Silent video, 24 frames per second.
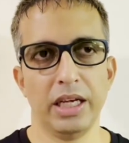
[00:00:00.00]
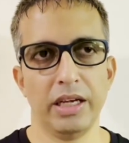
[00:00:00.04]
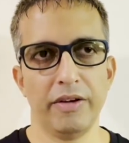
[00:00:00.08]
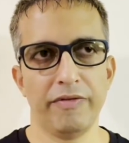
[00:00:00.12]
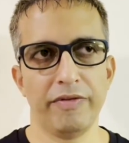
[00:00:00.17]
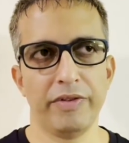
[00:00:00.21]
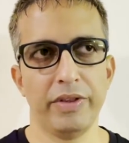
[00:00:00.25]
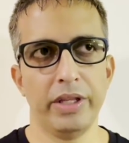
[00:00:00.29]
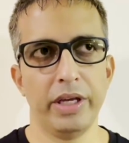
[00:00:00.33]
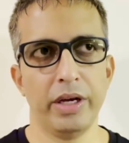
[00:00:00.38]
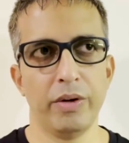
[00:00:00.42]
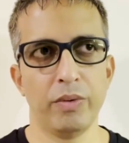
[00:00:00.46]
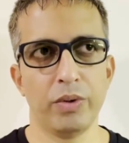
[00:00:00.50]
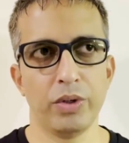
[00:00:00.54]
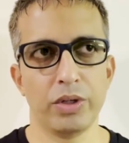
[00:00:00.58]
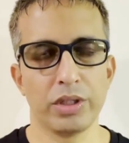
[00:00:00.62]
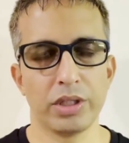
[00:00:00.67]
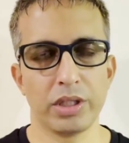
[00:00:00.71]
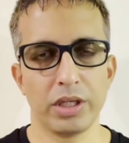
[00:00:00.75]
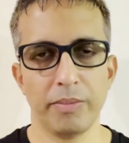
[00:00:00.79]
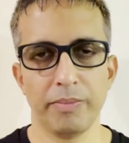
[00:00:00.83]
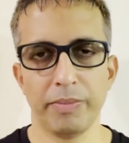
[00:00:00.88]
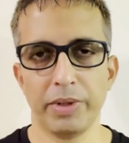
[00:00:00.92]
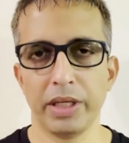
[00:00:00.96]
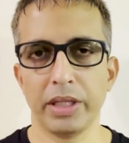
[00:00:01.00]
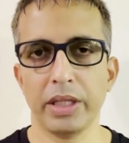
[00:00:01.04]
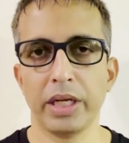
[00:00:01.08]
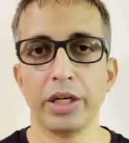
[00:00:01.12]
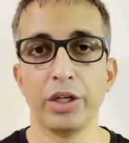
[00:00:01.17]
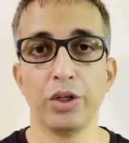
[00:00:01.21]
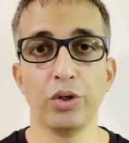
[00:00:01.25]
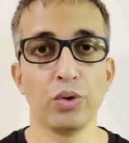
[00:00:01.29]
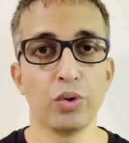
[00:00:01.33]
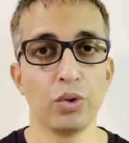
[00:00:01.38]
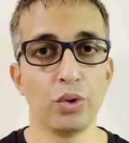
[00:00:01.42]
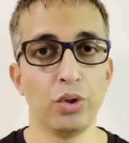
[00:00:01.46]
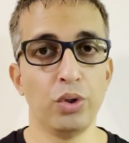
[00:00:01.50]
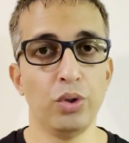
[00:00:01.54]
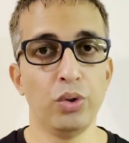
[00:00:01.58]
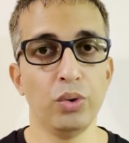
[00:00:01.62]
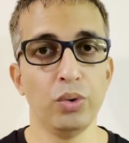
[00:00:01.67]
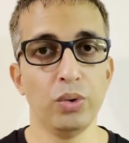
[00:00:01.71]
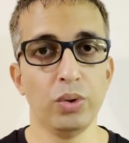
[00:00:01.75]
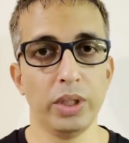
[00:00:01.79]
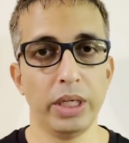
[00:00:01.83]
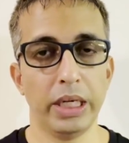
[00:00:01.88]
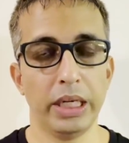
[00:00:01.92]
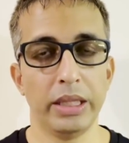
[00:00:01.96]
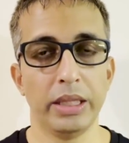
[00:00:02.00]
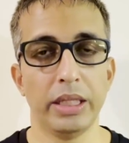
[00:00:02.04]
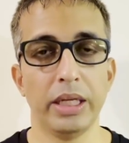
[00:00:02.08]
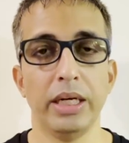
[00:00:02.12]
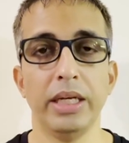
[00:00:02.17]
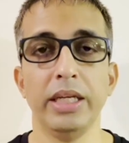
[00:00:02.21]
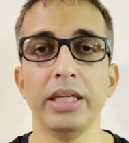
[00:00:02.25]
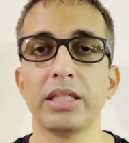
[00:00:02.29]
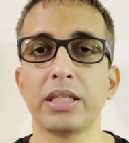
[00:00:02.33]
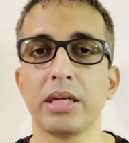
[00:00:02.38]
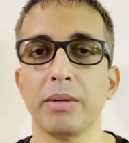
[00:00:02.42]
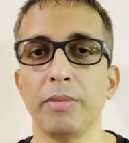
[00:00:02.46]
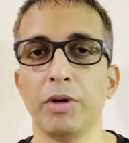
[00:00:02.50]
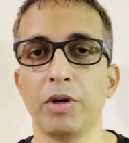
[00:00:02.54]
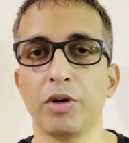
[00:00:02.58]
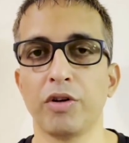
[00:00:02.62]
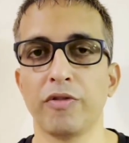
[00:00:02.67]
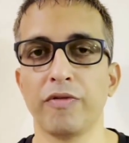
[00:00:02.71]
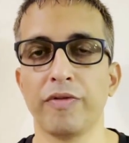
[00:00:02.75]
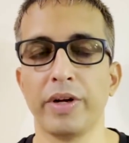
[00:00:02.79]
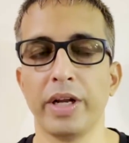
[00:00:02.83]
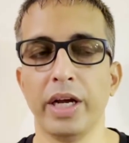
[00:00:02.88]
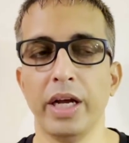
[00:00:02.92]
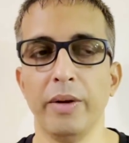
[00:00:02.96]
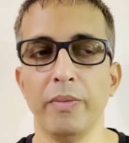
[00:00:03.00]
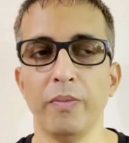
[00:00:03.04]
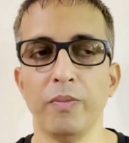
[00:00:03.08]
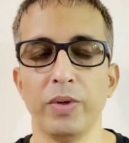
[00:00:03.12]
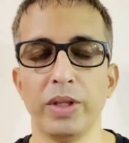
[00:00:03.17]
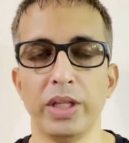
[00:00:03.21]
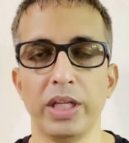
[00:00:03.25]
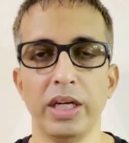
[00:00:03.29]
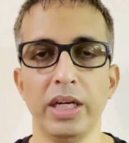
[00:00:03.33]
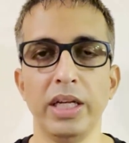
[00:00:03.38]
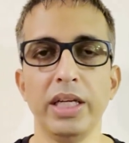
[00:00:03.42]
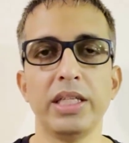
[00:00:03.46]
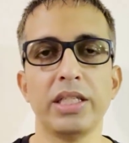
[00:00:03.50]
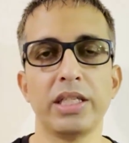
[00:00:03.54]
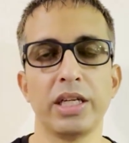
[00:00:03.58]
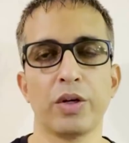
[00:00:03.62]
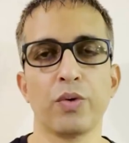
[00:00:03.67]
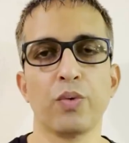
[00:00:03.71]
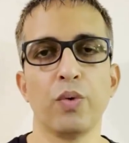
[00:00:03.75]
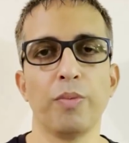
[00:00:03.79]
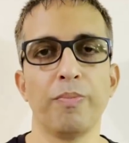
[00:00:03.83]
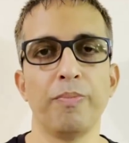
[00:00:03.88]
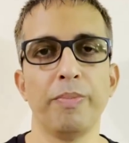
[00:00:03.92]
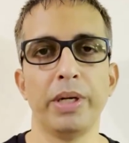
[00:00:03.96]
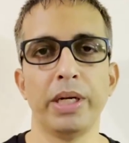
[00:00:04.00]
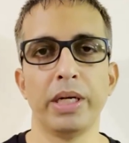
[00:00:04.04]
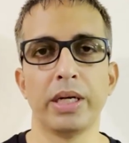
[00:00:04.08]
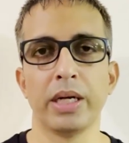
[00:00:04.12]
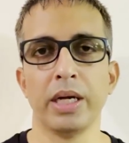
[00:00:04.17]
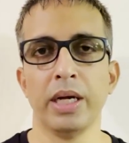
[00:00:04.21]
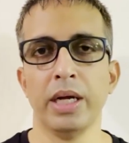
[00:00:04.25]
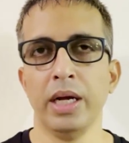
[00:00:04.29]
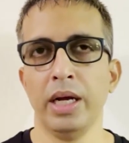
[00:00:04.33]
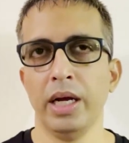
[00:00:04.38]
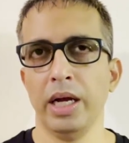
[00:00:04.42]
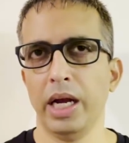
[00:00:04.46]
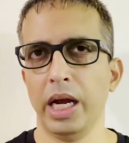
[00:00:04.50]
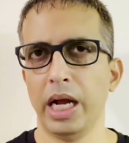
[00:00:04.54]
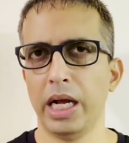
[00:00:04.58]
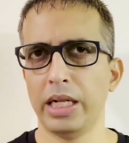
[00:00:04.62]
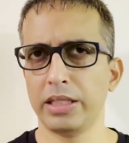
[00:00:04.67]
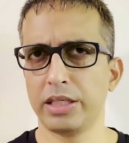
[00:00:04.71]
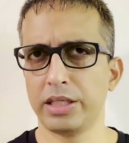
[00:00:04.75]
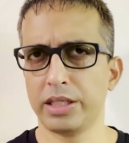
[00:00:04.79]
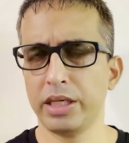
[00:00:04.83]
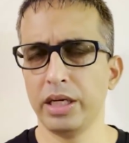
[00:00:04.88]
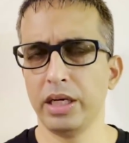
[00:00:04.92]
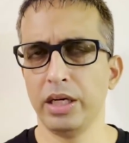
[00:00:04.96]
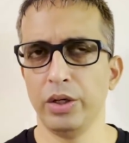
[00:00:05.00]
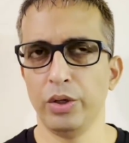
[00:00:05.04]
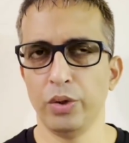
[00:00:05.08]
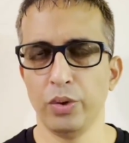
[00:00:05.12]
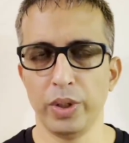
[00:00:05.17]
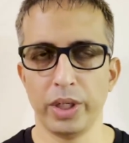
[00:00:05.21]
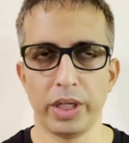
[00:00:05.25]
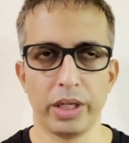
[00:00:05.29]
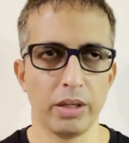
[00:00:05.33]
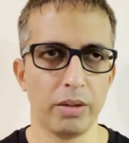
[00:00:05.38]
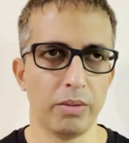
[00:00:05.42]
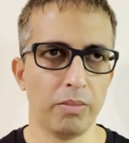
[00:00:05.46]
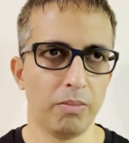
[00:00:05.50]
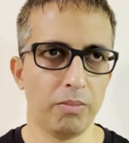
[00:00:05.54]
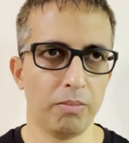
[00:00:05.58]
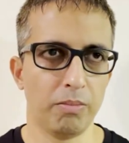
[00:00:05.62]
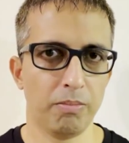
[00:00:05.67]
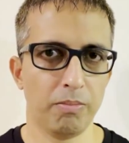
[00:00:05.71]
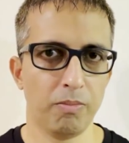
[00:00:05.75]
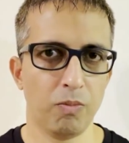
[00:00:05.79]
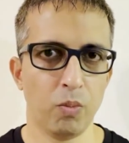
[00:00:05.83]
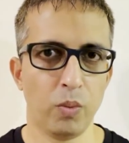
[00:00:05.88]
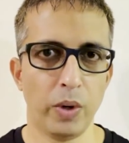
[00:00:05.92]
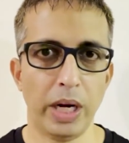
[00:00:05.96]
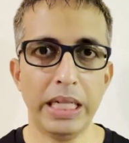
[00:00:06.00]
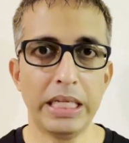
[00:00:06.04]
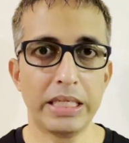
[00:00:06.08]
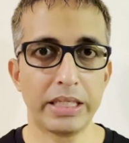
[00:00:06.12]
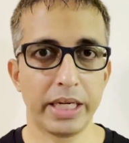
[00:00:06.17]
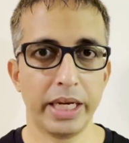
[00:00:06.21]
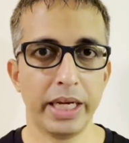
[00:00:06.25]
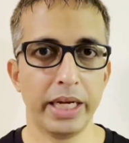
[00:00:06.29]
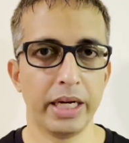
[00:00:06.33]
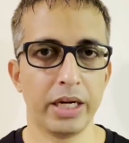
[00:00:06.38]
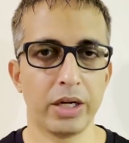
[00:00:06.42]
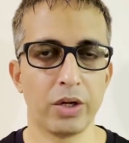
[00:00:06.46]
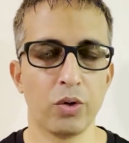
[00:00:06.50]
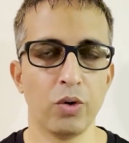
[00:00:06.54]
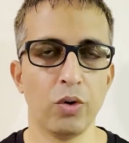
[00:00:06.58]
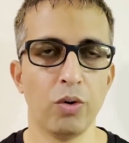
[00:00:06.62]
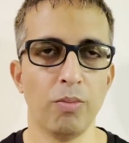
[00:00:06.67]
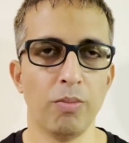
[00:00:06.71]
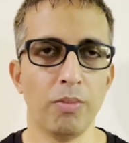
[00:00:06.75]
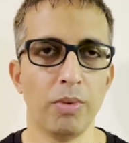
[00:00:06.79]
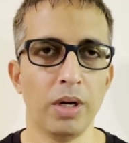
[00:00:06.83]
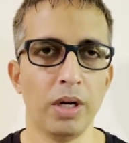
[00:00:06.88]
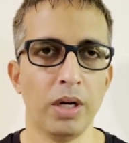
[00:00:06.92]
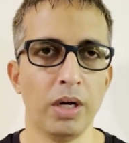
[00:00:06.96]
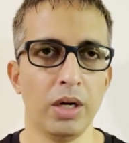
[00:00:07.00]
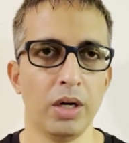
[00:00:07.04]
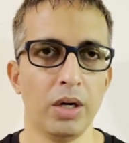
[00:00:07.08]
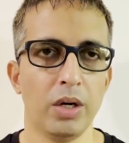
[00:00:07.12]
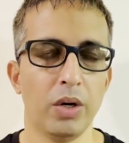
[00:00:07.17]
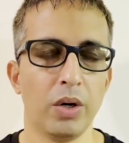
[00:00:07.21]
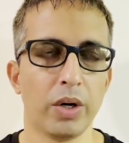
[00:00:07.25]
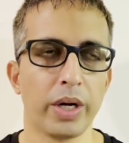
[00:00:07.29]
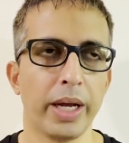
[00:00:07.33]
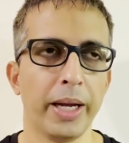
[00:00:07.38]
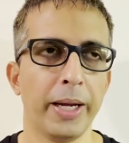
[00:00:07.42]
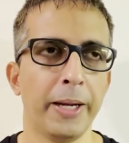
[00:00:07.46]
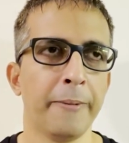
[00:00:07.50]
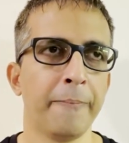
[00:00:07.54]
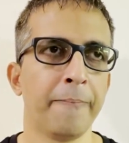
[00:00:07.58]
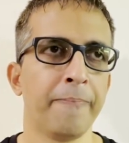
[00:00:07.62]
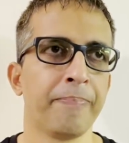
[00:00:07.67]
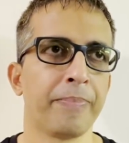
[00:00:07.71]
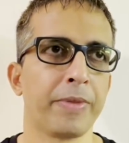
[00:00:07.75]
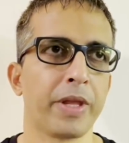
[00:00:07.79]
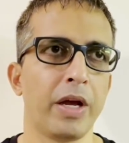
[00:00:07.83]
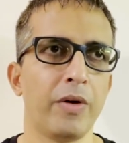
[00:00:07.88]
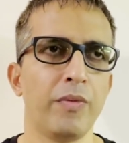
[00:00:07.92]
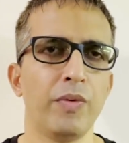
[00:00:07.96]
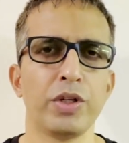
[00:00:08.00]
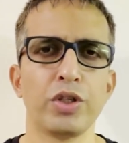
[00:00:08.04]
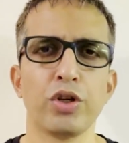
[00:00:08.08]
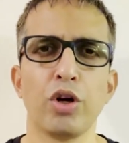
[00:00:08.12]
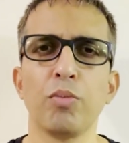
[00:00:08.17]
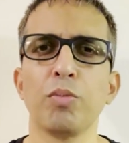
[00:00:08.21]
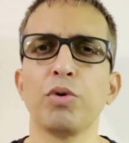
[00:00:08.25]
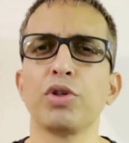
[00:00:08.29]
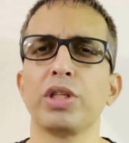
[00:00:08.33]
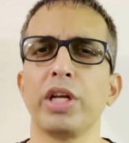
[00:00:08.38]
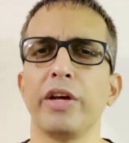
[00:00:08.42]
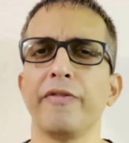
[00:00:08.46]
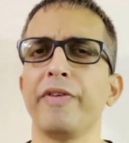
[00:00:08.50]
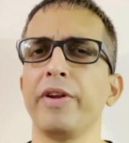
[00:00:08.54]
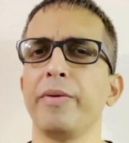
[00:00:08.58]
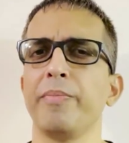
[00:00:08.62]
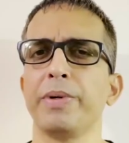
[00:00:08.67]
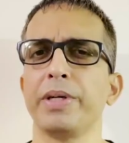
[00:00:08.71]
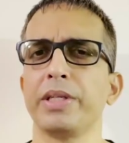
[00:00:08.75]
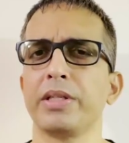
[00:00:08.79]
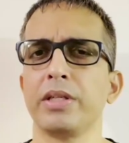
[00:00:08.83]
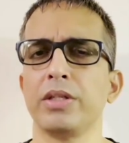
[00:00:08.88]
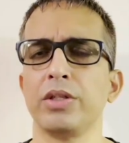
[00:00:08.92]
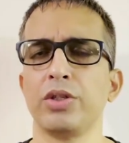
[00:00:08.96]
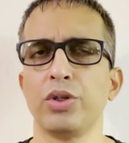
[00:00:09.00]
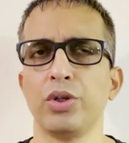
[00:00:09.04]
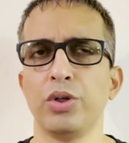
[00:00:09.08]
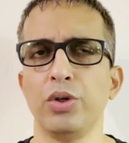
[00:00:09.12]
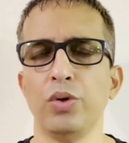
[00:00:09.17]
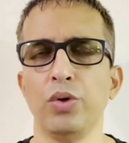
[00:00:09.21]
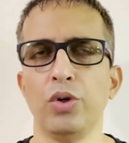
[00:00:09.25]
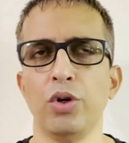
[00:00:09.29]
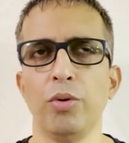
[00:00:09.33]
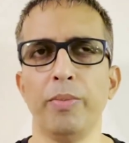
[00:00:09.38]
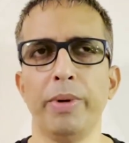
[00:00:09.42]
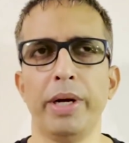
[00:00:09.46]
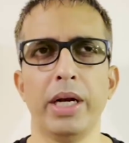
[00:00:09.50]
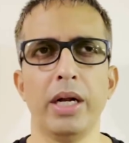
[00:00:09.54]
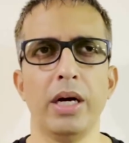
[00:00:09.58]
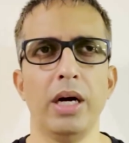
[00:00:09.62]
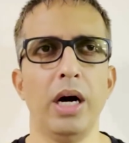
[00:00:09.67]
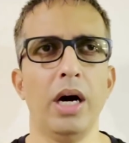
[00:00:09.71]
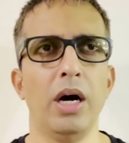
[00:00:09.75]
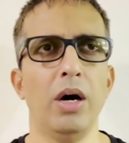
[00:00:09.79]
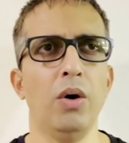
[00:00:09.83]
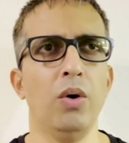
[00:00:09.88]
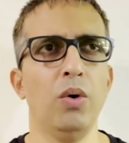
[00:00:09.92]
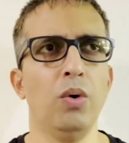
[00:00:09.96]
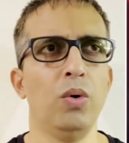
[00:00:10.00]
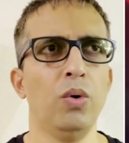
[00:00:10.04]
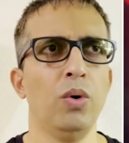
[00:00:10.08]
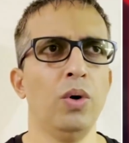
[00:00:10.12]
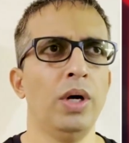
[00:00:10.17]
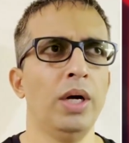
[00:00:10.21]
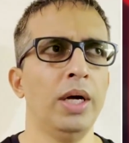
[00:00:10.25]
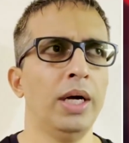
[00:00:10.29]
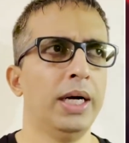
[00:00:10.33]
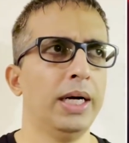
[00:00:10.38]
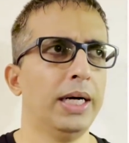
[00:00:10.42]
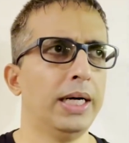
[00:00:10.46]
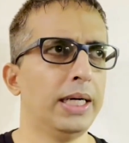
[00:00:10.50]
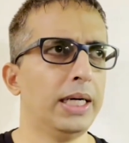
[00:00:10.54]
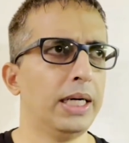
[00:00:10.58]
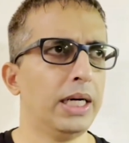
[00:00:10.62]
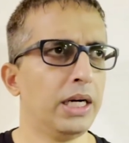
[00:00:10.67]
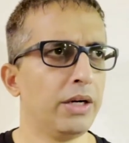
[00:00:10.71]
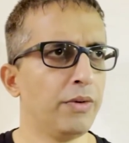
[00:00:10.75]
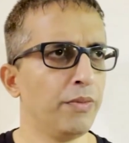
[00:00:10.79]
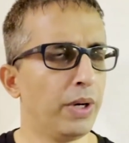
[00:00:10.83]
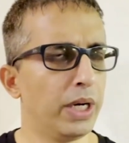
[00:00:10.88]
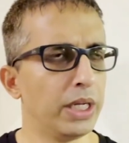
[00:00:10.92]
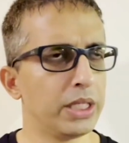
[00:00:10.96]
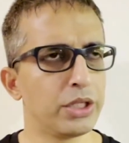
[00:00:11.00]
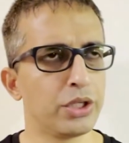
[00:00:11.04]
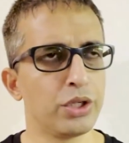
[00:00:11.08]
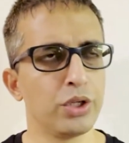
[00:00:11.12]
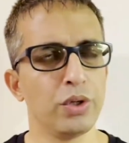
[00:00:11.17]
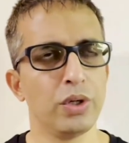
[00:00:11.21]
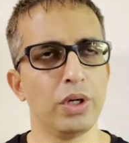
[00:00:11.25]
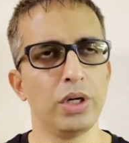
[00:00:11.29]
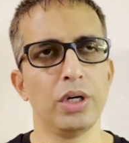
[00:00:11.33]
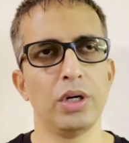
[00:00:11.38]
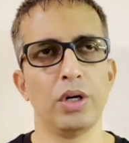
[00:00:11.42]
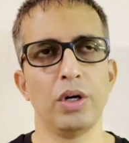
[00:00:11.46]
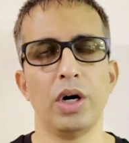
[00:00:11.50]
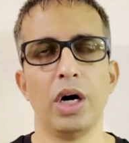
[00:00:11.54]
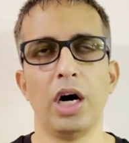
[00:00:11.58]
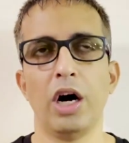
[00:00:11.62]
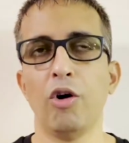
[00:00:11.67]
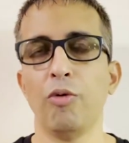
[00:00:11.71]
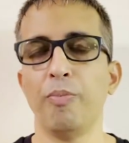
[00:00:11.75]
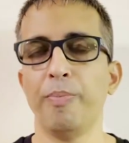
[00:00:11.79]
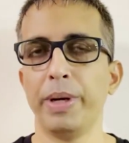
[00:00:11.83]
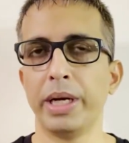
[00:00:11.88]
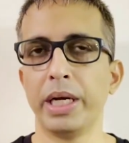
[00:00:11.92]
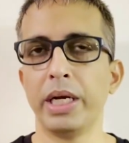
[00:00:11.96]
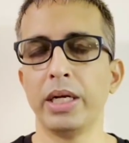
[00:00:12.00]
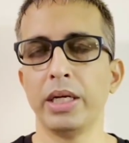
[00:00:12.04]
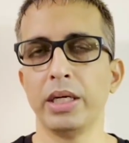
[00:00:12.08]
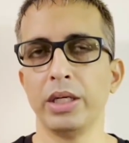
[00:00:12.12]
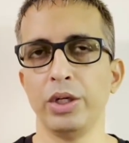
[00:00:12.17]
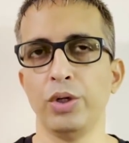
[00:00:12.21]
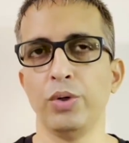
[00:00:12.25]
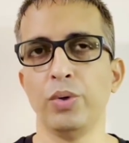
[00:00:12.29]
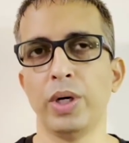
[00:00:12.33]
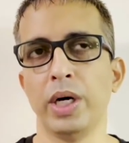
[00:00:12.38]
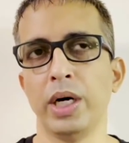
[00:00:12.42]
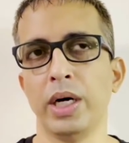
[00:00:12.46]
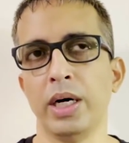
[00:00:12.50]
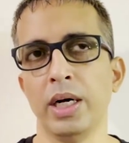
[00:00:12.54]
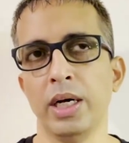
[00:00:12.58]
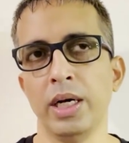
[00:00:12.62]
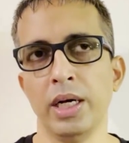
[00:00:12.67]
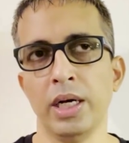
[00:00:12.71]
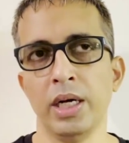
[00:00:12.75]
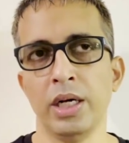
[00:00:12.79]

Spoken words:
If there was something that you could do in the least amount of time with the least equipment and still do it while staying at home, okay, and which almost every person should do, no matter how advanced you are or how beginner you are.